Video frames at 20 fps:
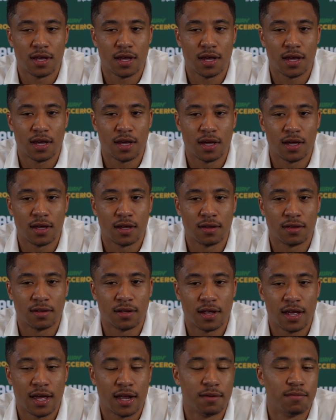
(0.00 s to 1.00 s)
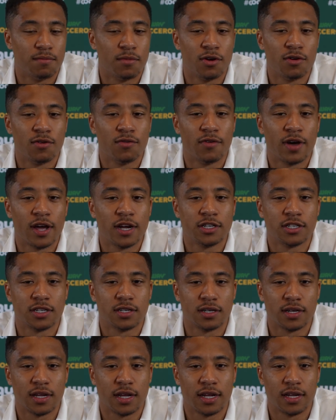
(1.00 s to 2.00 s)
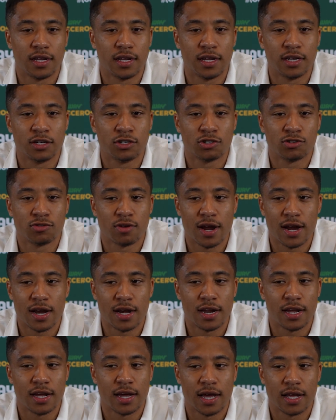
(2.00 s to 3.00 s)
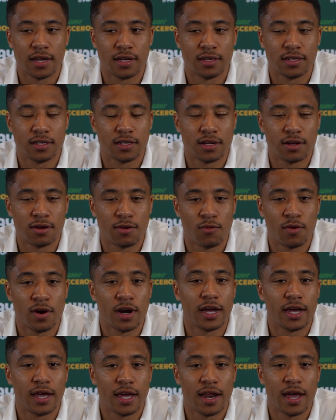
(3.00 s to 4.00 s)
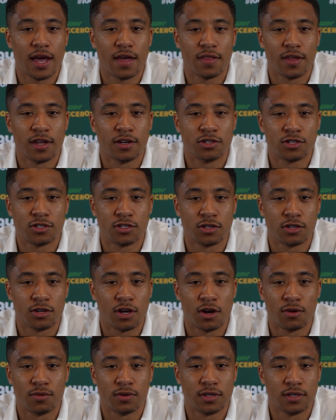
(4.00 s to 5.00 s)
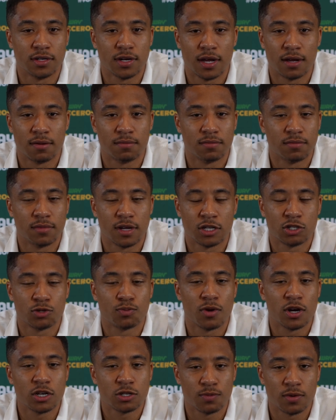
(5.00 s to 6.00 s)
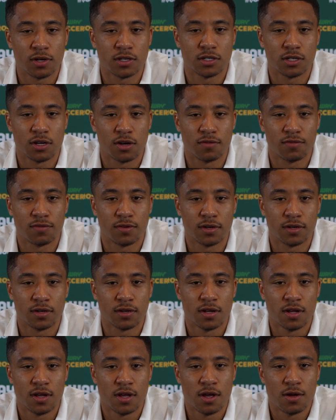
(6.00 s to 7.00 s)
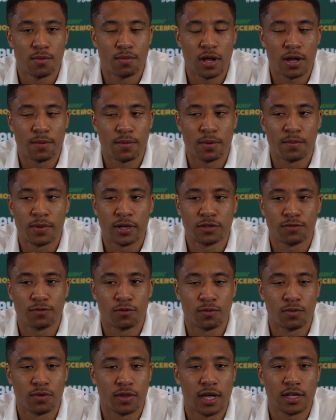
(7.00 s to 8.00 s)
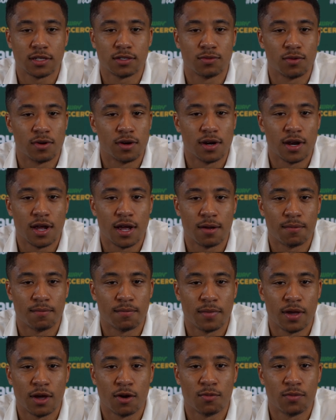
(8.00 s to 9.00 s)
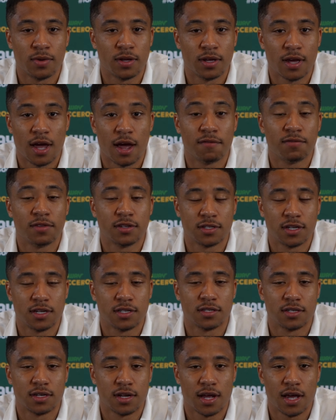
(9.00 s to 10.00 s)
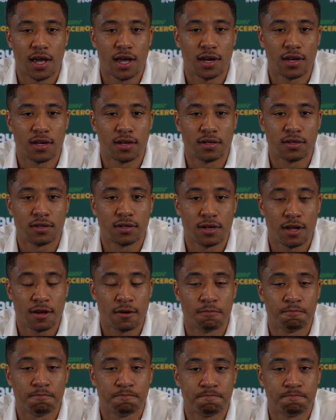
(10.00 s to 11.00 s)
uh, and motivation in, in training, and when I get out there, just to go and um, express myself and play my best football. That's what um, helped me have the season I had, and yeah.